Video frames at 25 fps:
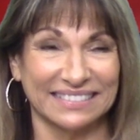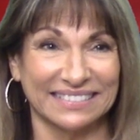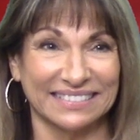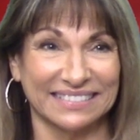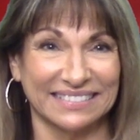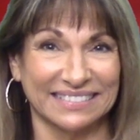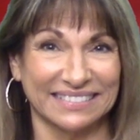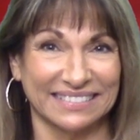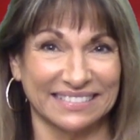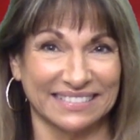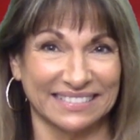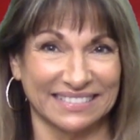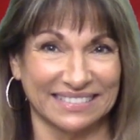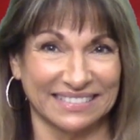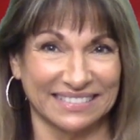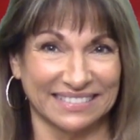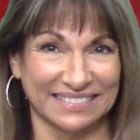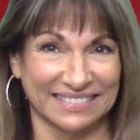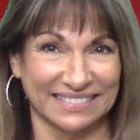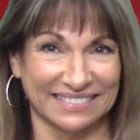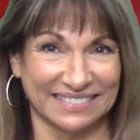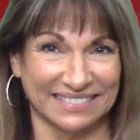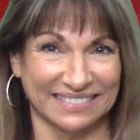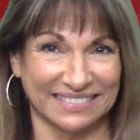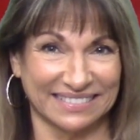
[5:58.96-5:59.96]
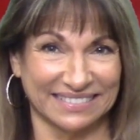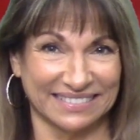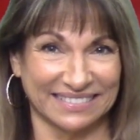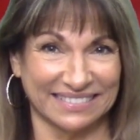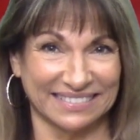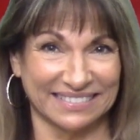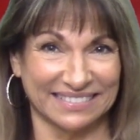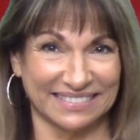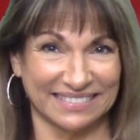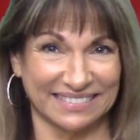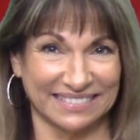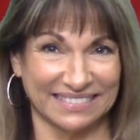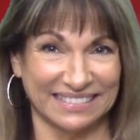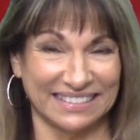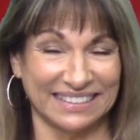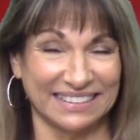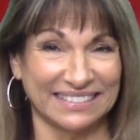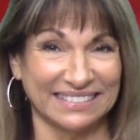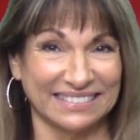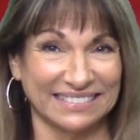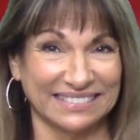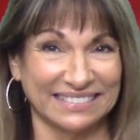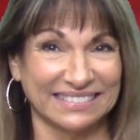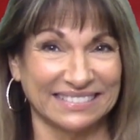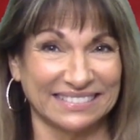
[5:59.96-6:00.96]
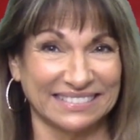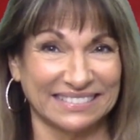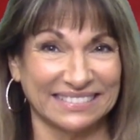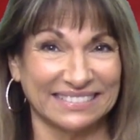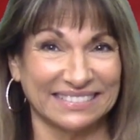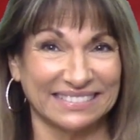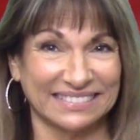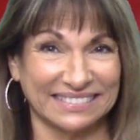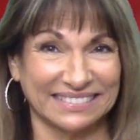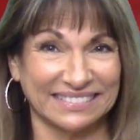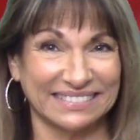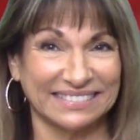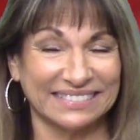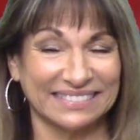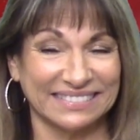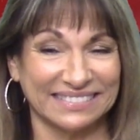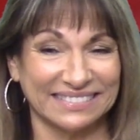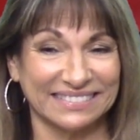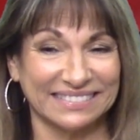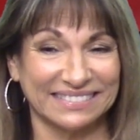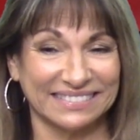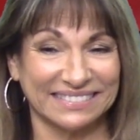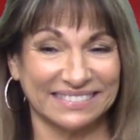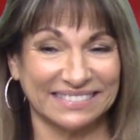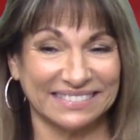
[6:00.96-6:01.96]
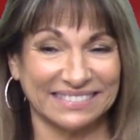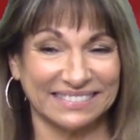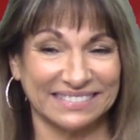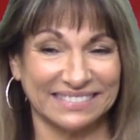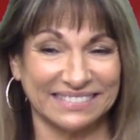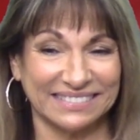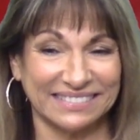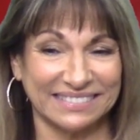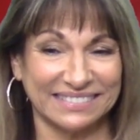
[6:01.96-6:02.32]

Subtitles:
No words are spoken by the person on screen.